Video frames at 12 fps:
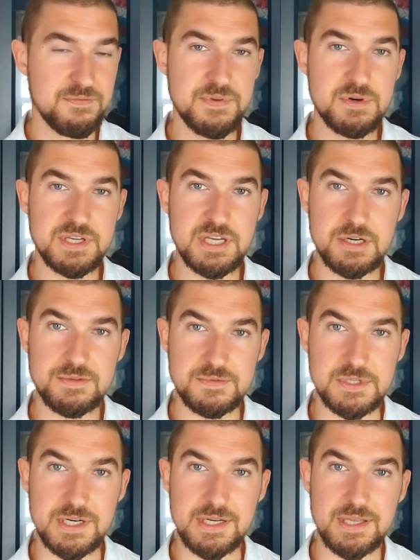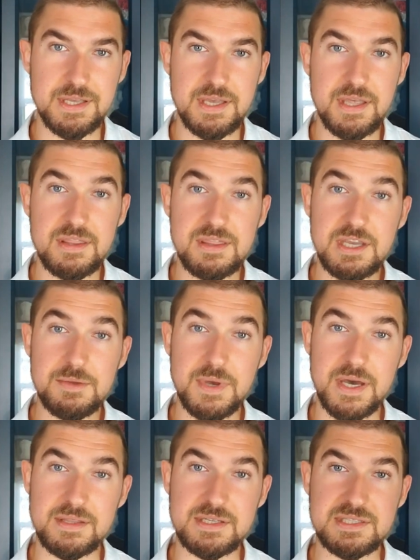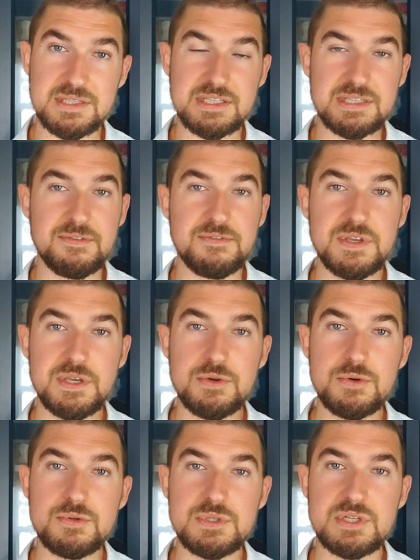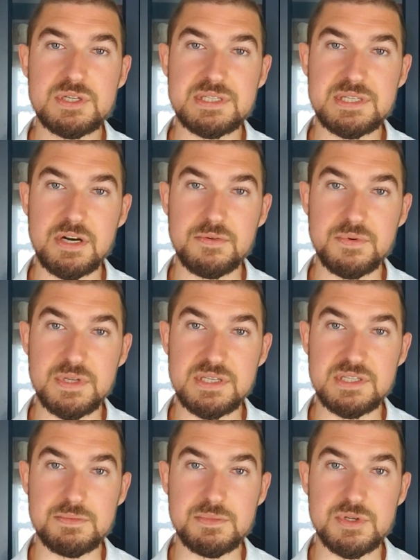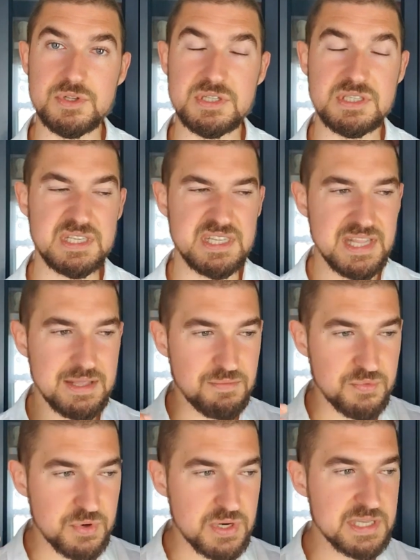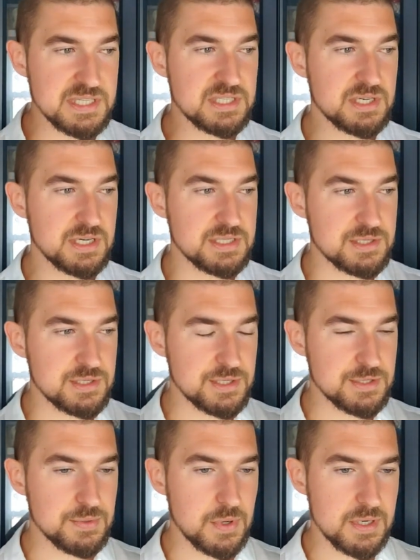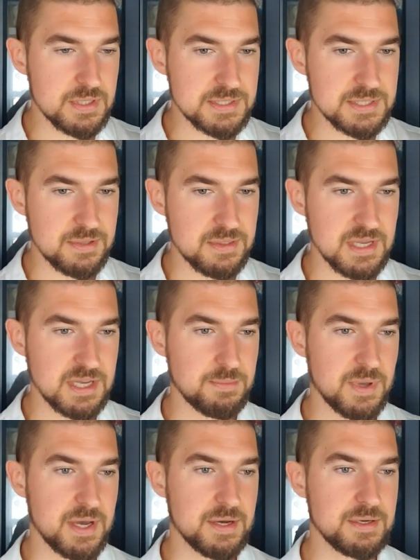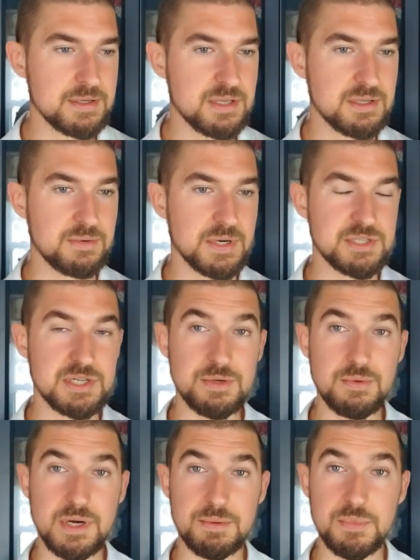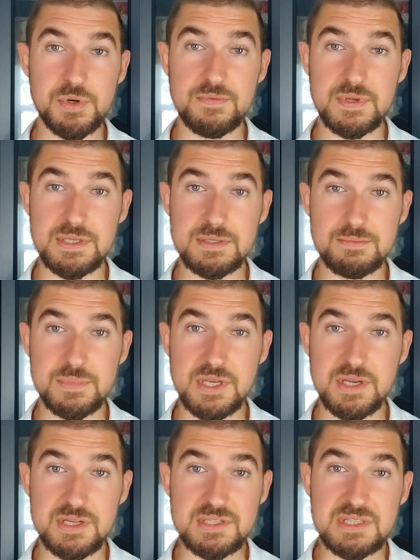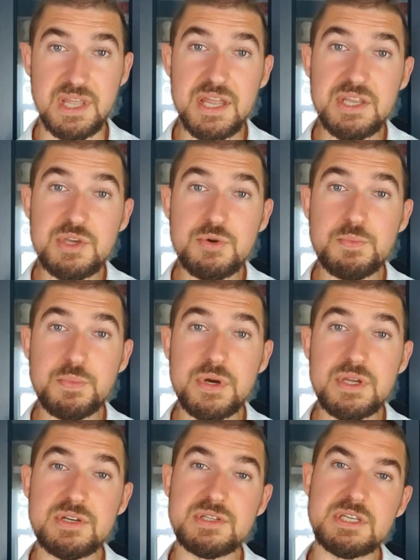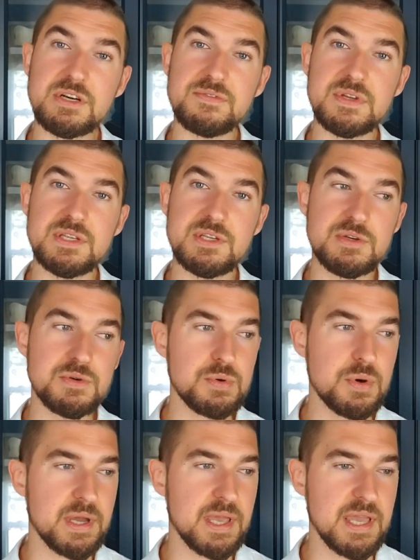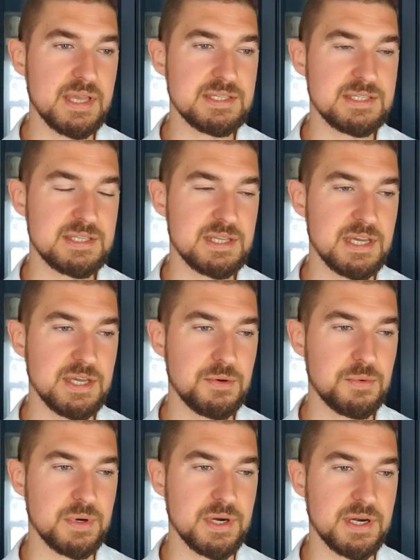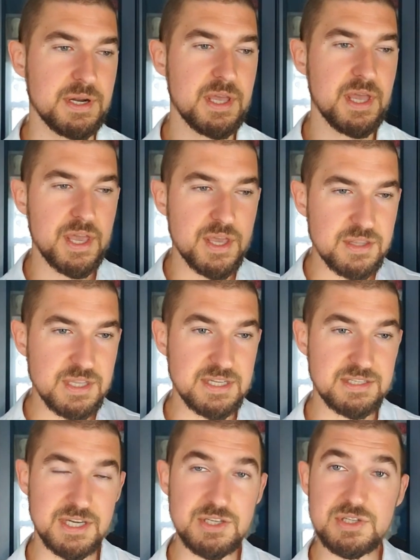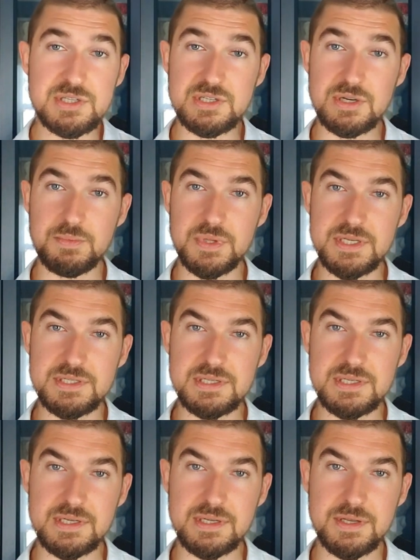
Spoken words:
Feel cared for. Think about these things. Infuse yourself with these emotions, and then really start to also think about the direction you want to move in, because then you put yourself into a state where the intentions you're placing